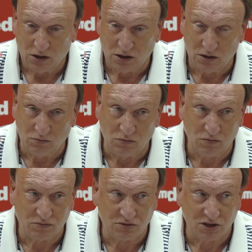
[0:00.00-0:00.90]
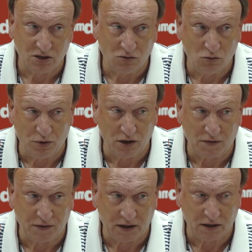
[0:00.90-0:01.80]
Um, so, but
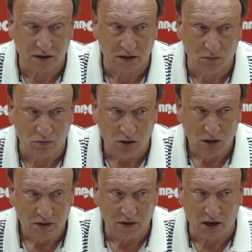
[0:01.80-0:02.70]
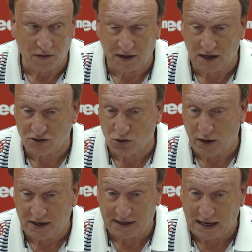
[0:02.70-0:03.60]
I think um, I think that's the
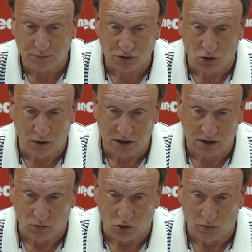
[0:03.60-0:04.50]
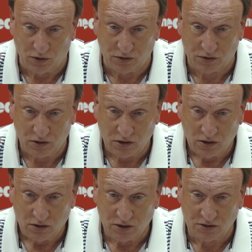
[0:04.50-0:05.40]
way the game's going at the moment.
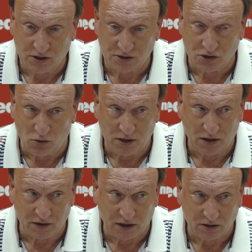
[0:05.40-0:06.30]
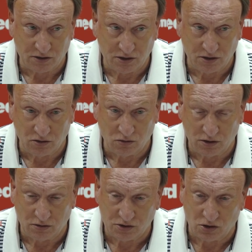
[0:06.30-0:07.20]
There's, there's so many things to do
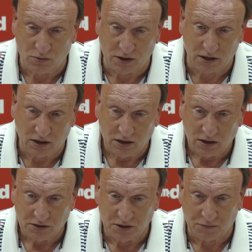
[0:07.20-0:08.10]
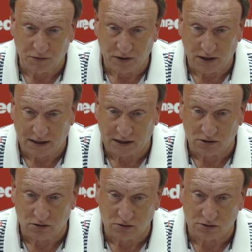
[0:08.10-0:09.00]
and so many different
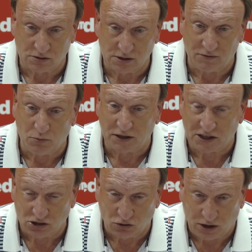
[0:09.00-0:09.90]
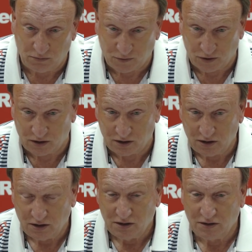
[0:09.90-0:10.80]
angles, and everybody's looking for the
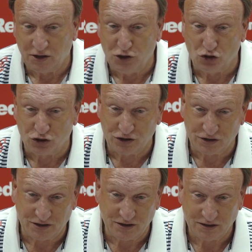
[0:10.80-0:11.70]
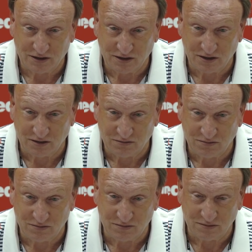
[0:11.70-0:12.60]
the nugget.
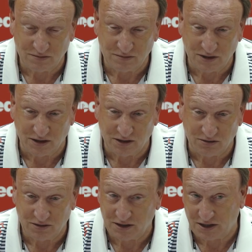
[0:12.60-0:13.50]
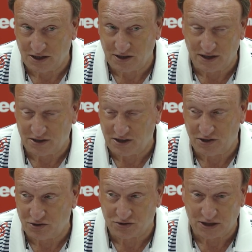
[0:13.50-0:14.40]
Um, you know, and it, it,
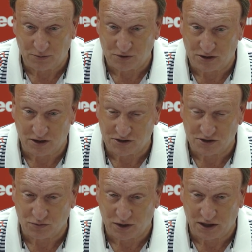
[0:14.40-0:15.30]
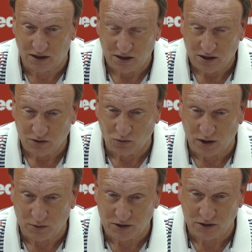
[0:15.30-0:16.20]
it just seems that this is way the
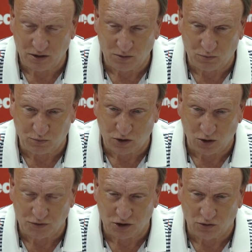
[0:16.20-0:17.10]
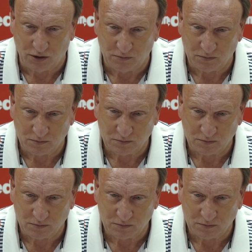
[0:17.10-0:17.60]
way to, uh, clubs are going